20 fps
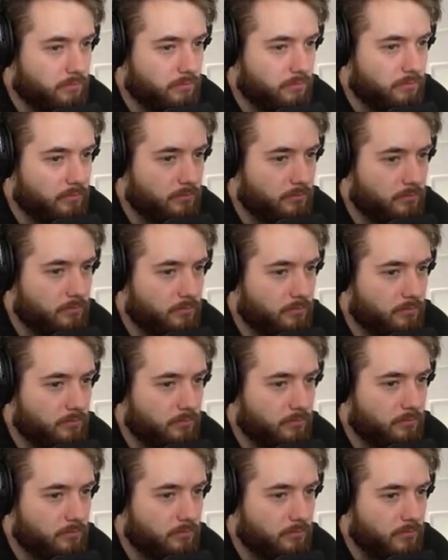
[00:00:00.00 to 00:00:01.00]
Permanently.
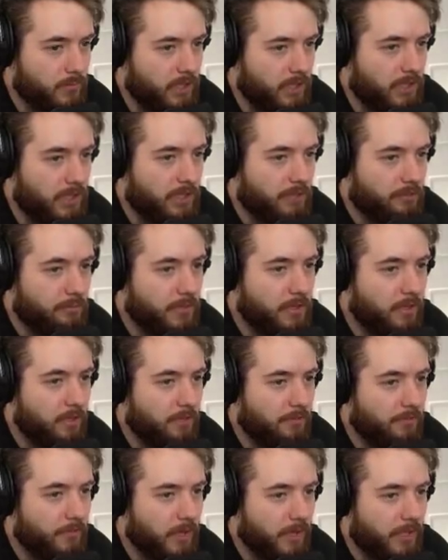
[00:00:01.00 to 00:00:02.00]
It gives me,
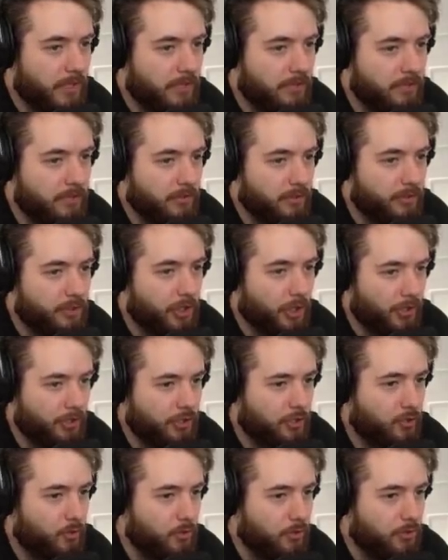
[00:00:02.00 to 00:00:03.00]
like, fucking
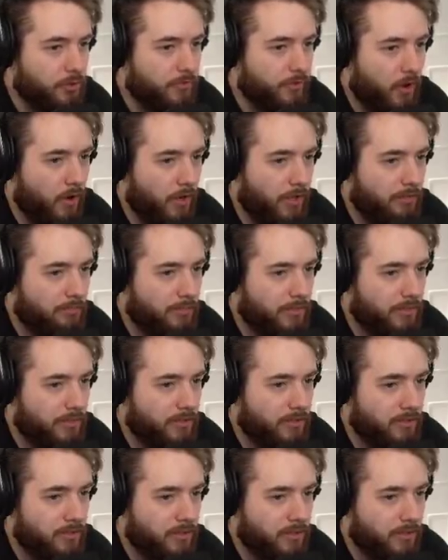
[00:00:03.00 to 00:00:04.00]
Just Cause
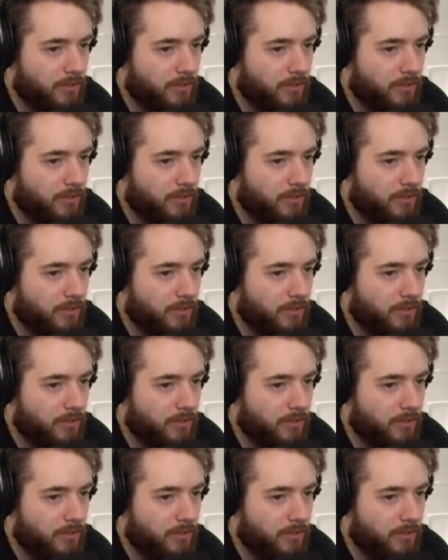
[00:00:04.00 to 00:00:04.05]
vibes.